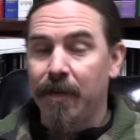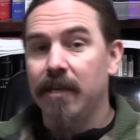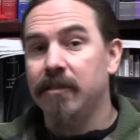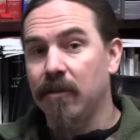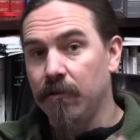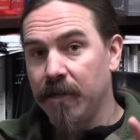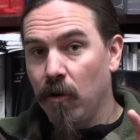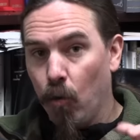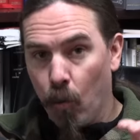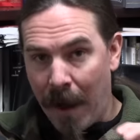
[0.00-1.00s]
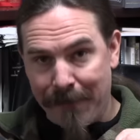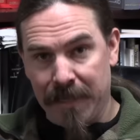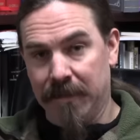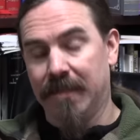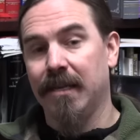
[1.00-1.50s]
but assault
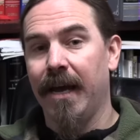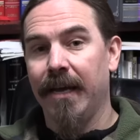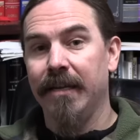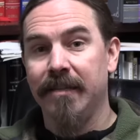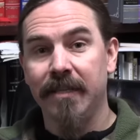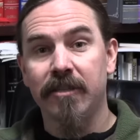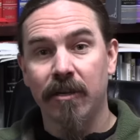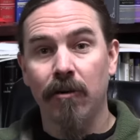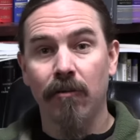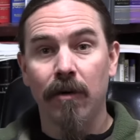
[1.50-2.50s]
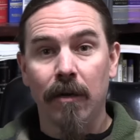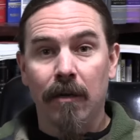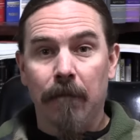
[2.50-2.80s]
weapons. And it did so